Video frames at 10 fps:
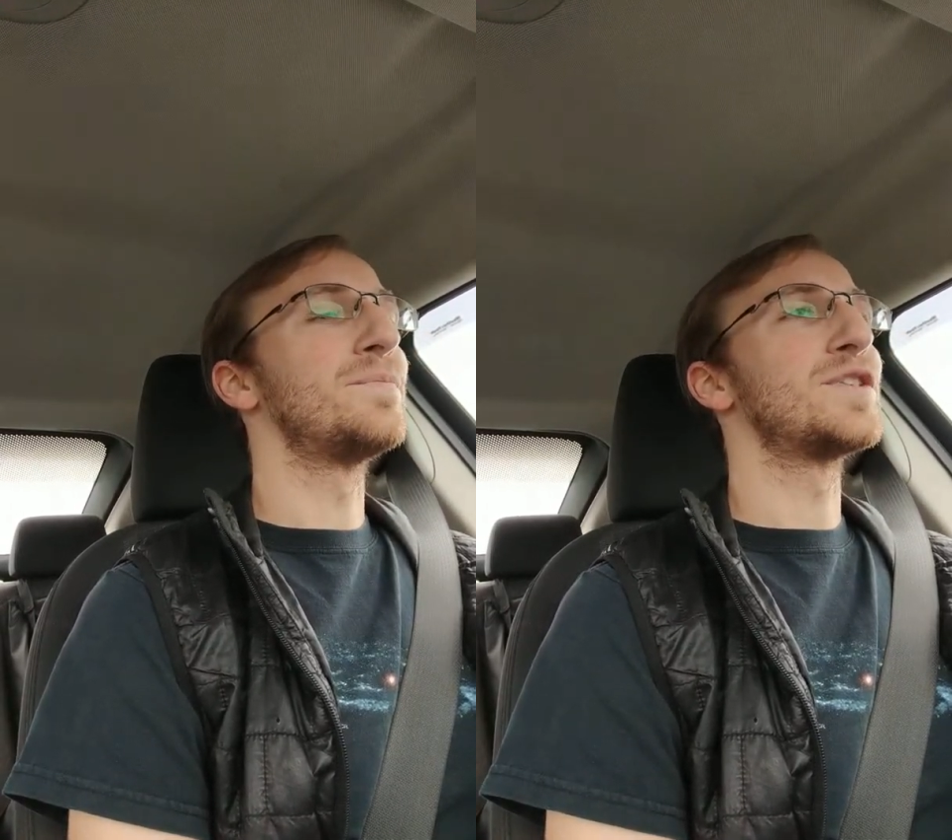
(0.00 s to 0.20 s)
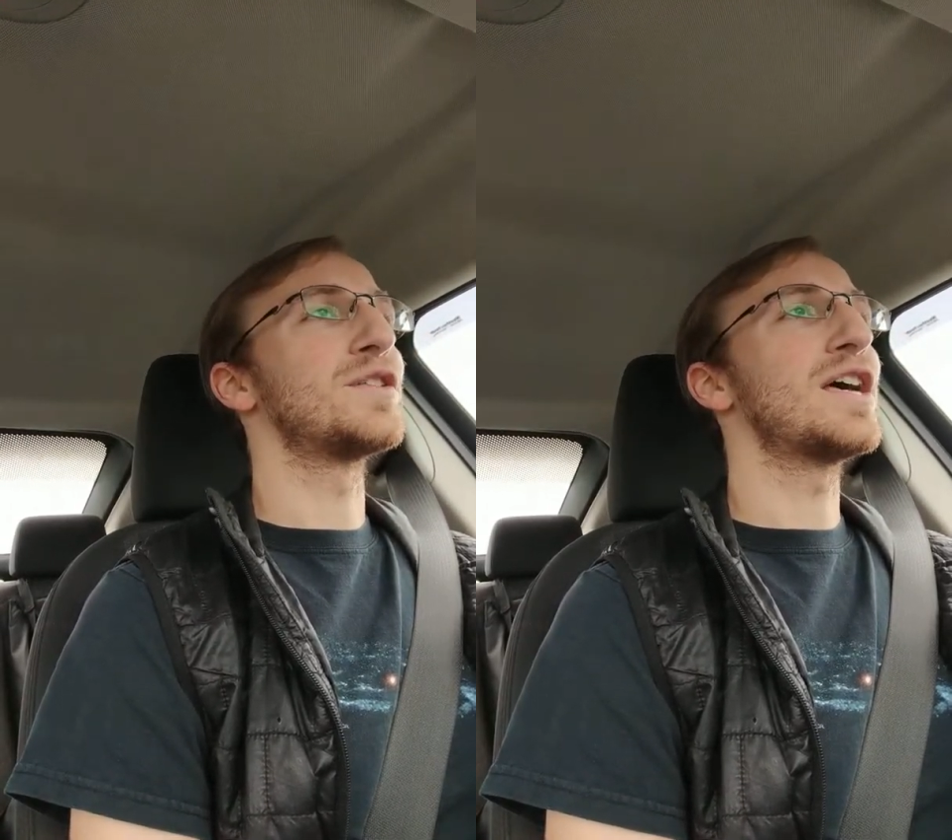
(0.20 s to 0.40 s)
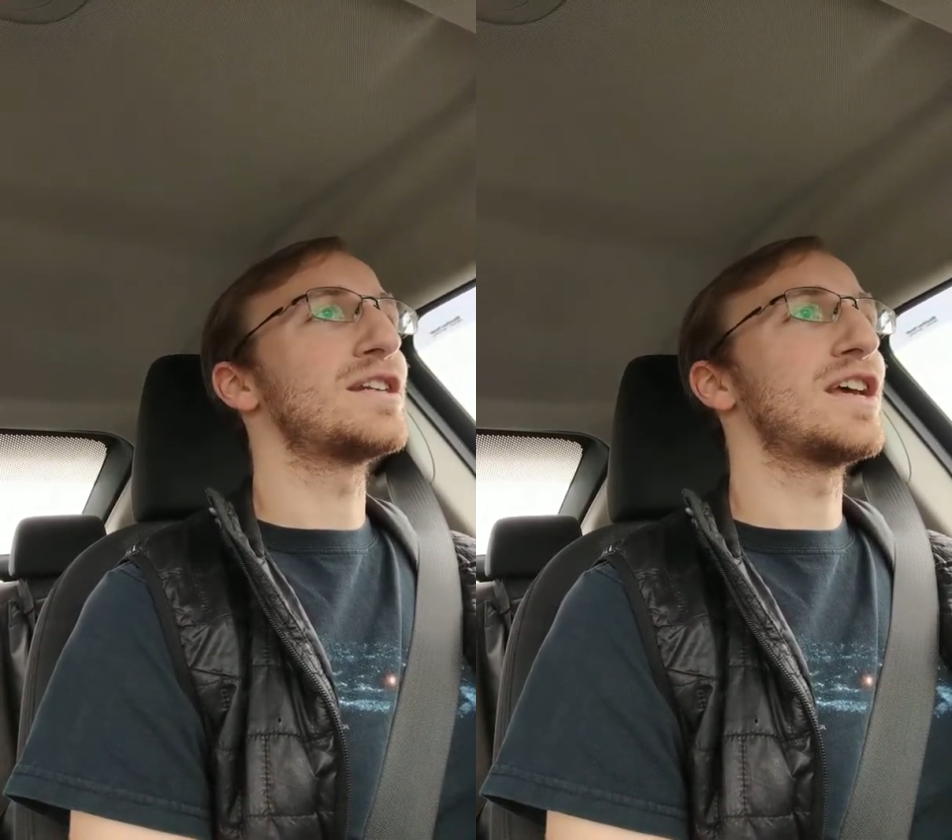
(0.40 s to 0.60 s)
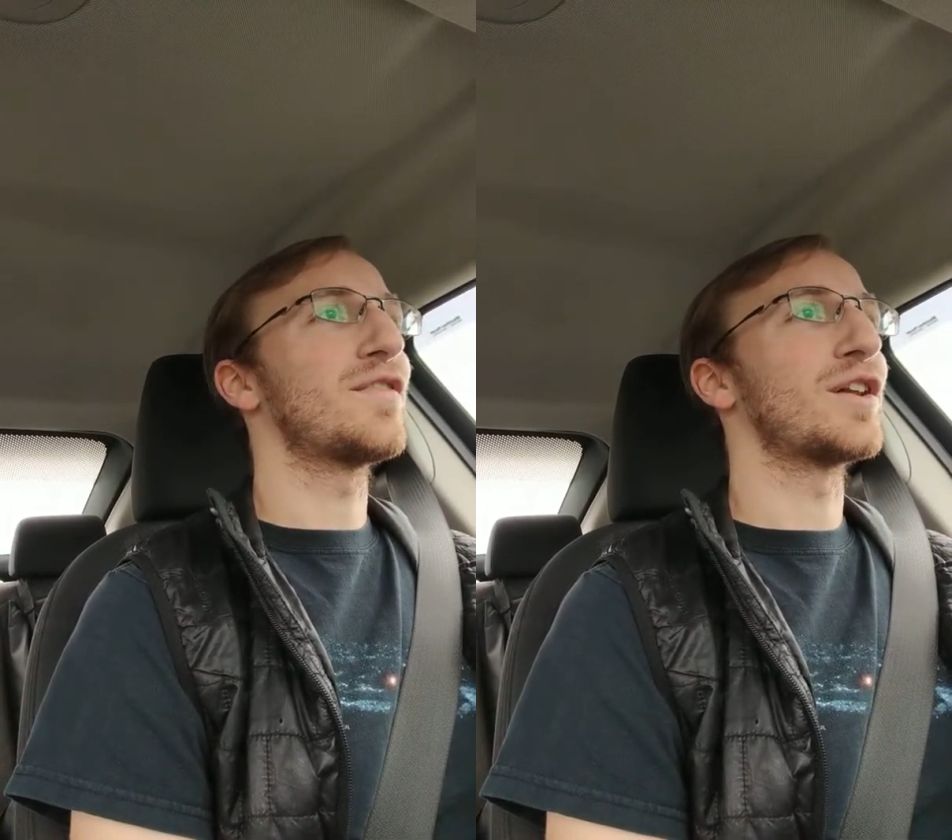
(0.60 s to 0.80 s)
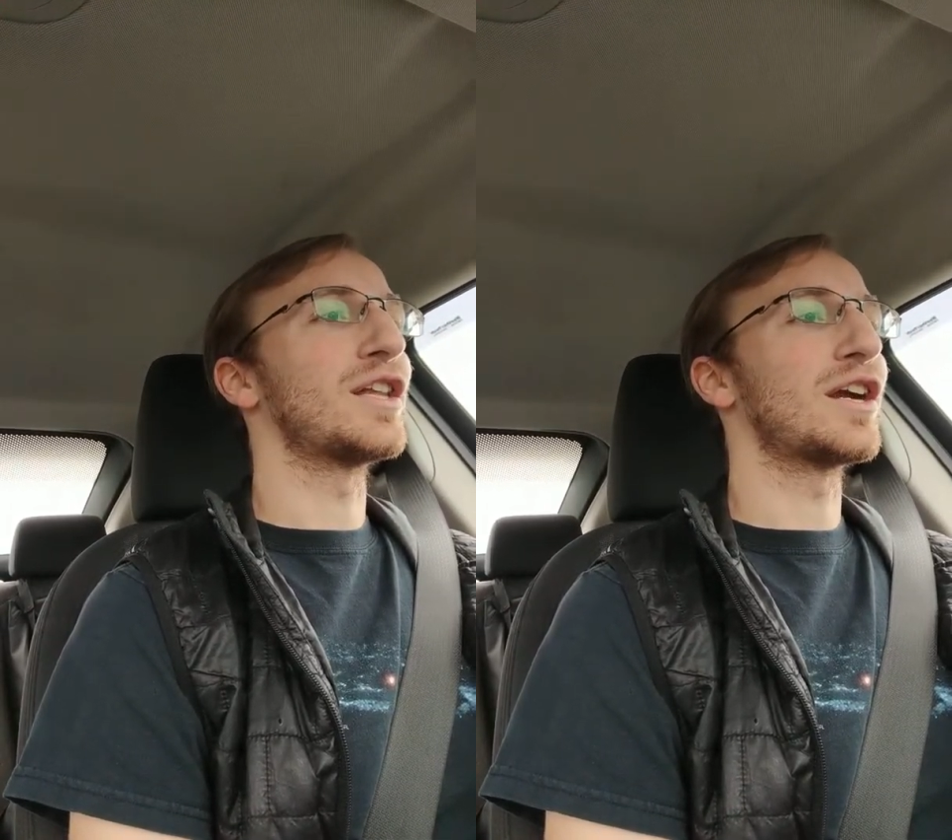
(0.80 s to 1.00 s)
So that
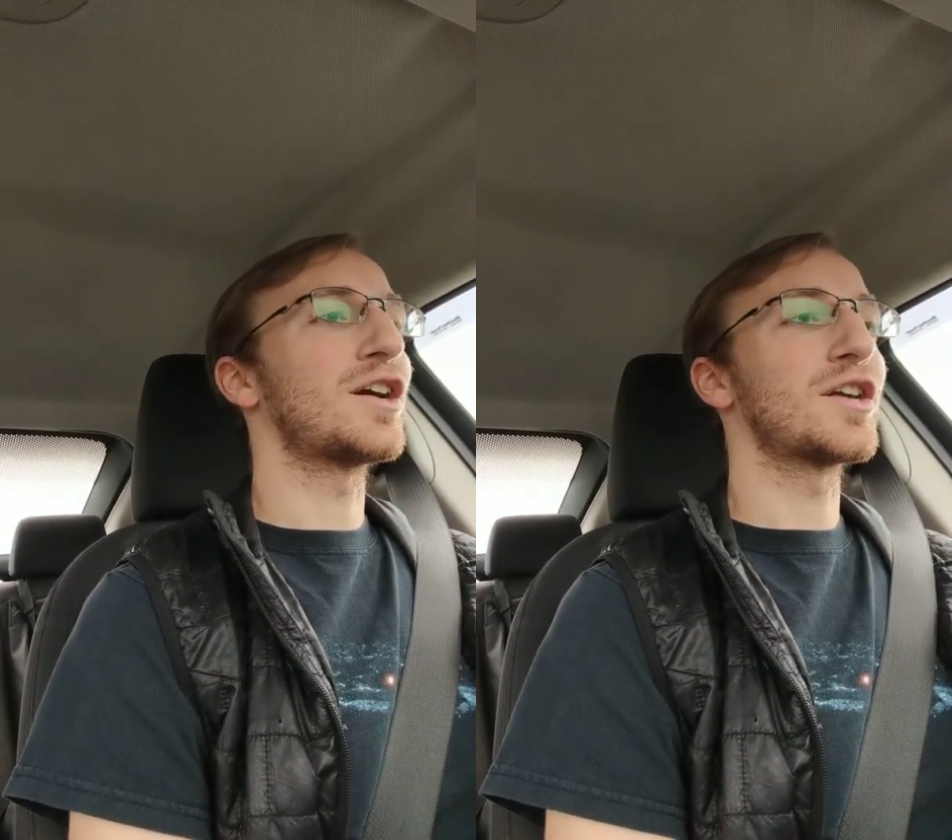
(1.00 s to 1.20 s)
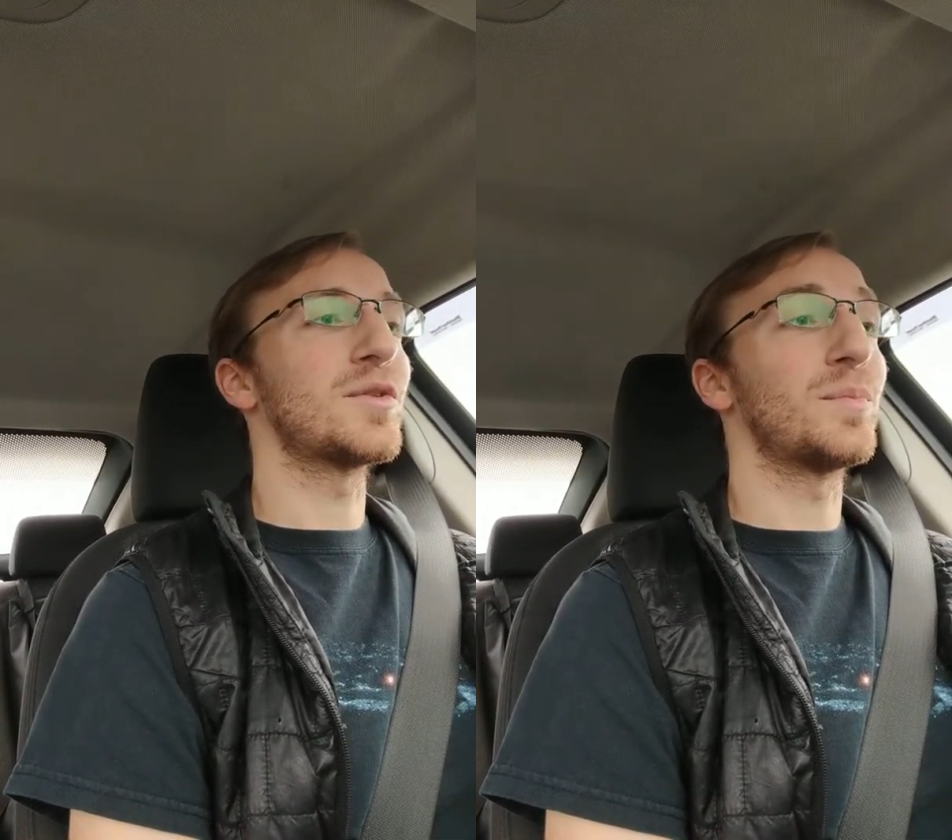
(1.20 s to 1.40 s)
definitely hurt it,